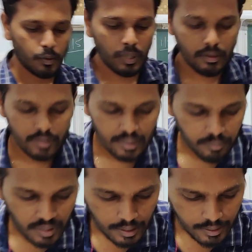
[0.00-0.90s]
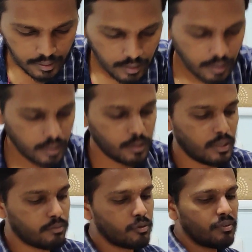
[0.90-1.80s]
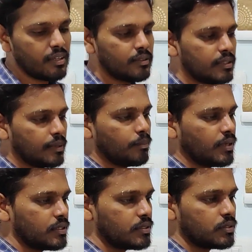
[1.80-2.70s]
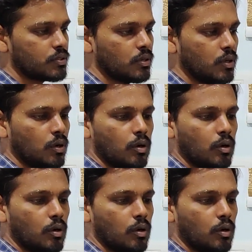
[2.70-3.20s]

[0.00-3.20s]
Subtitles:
You have a number line and you have to read the temperatures